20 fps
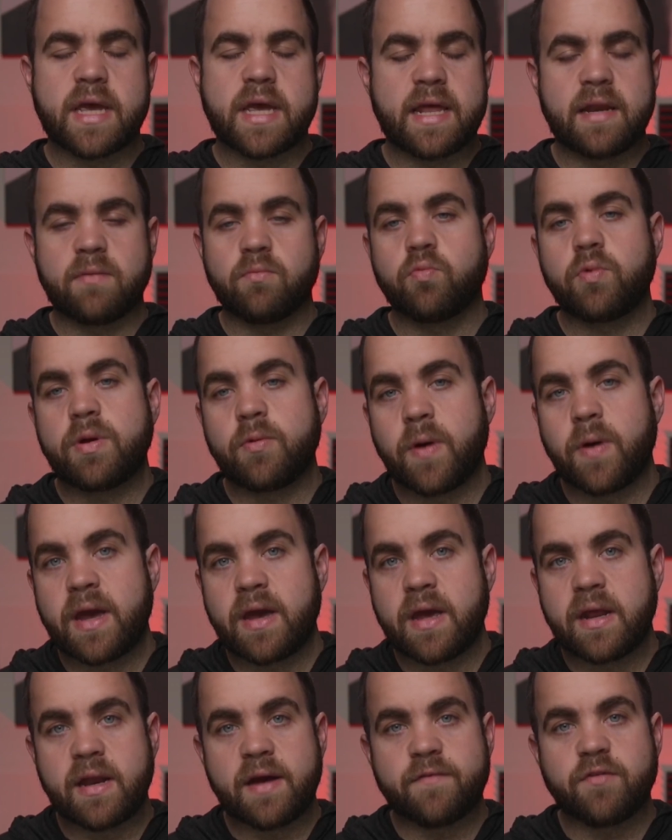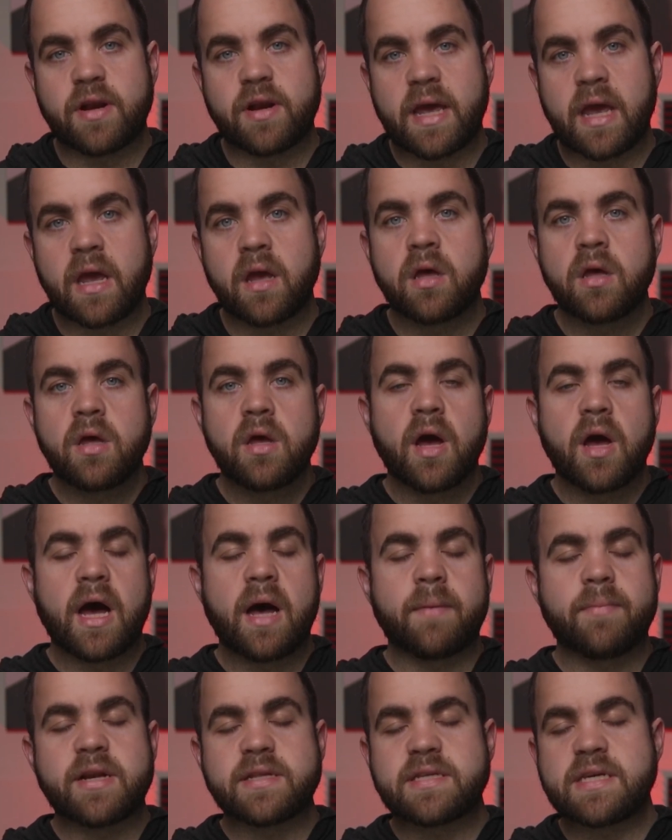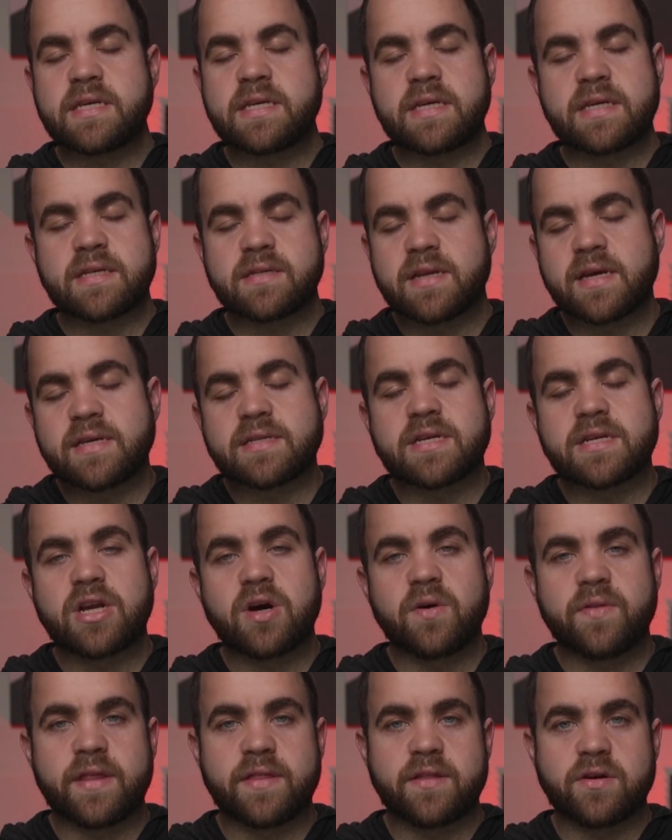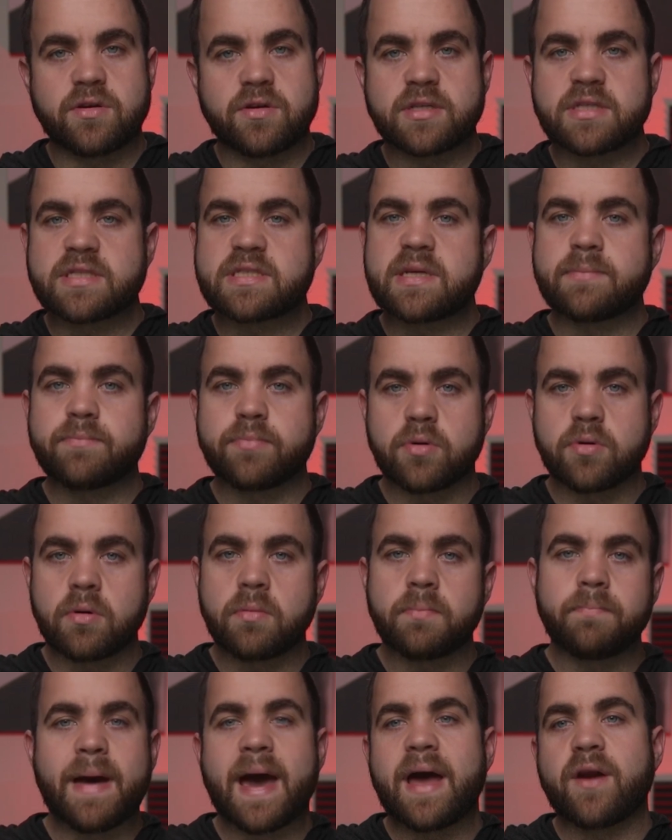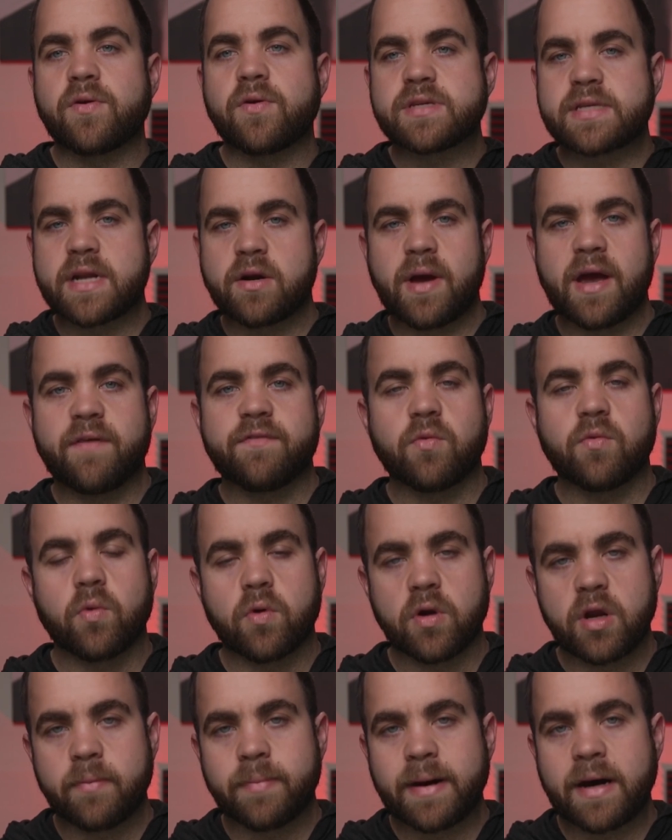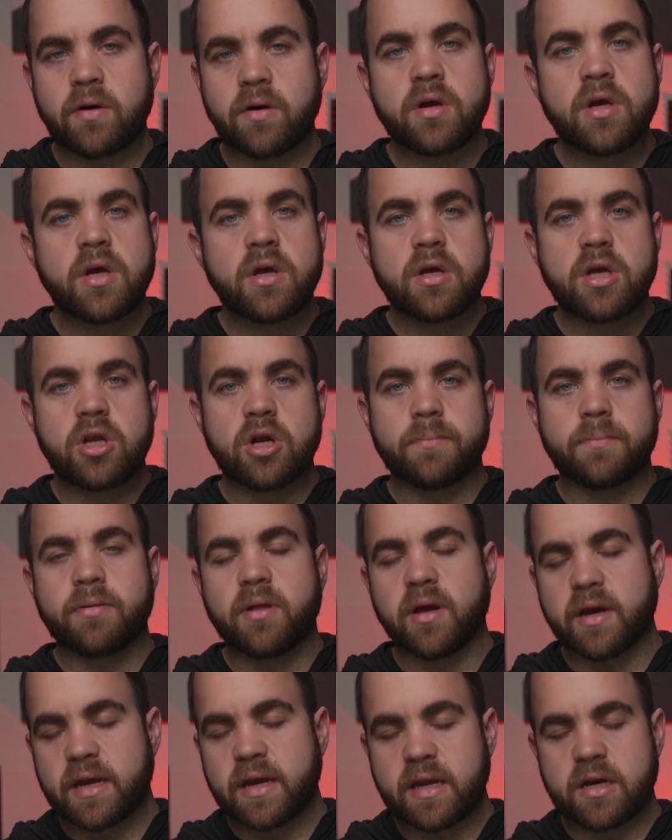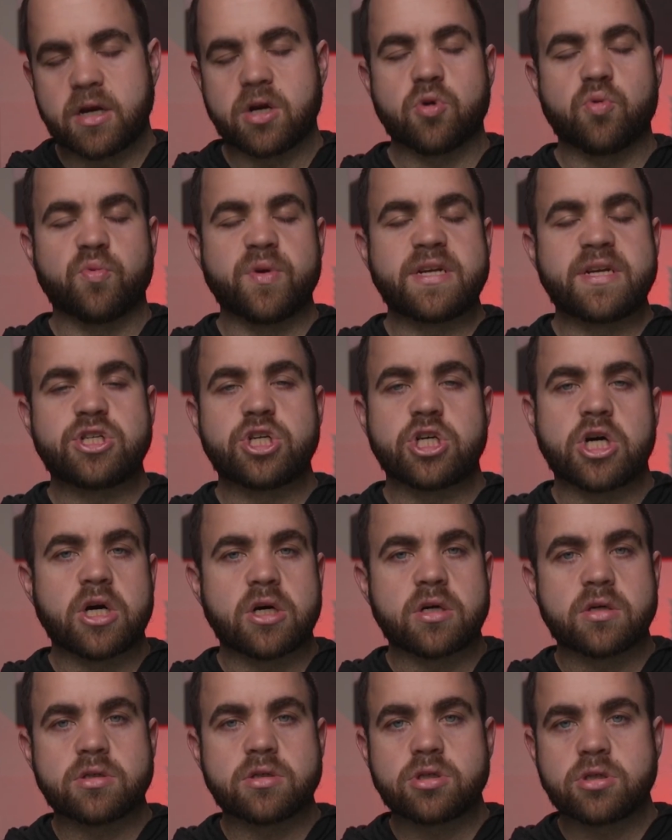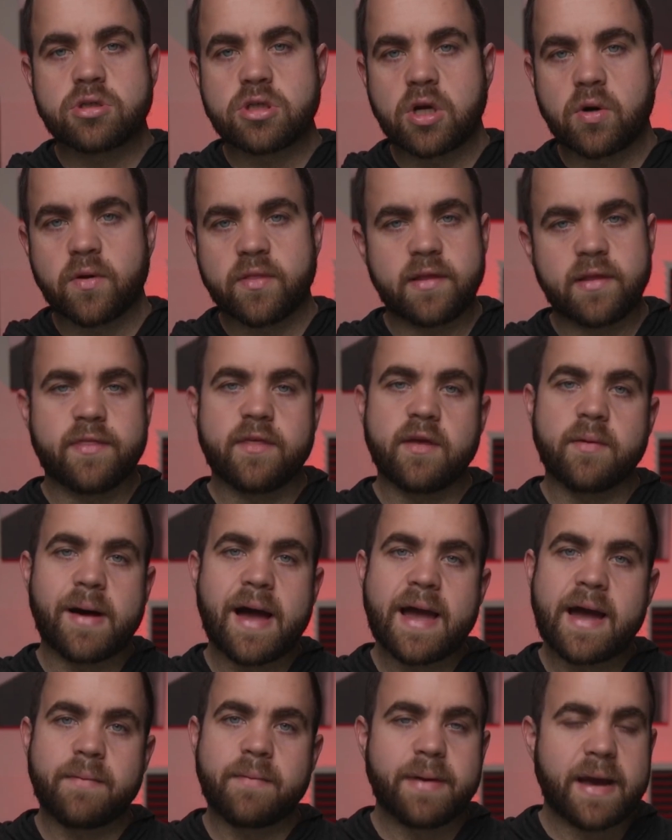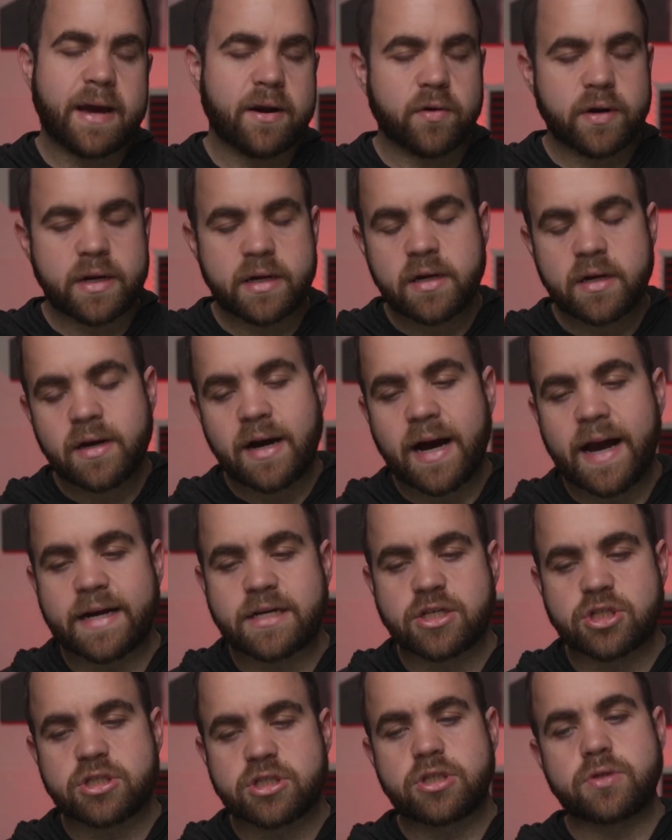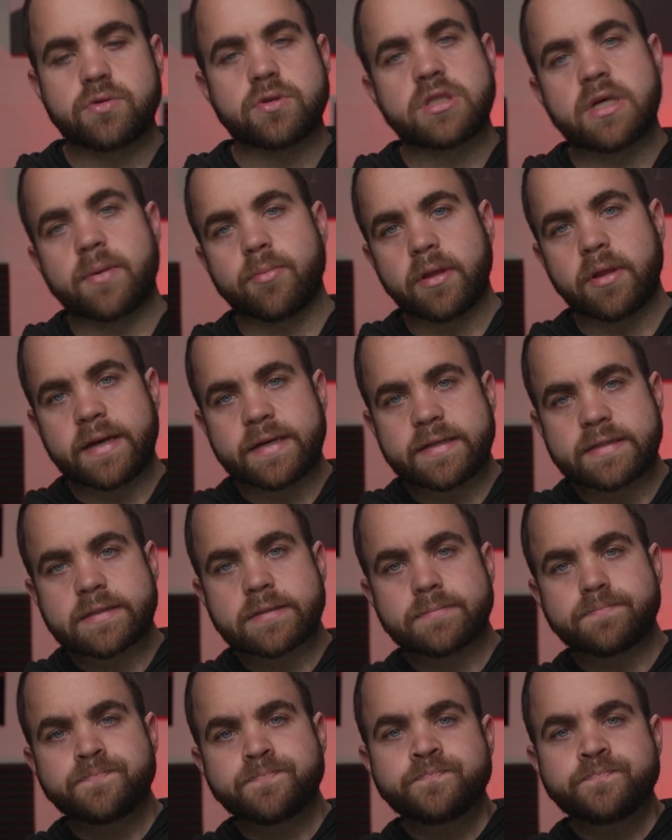And we weigh in every day, but it's nice to know that they're just simple batteries. I don't have to worry about, plugging it in to recharge, a lithium-ion battery. I can just use AA's.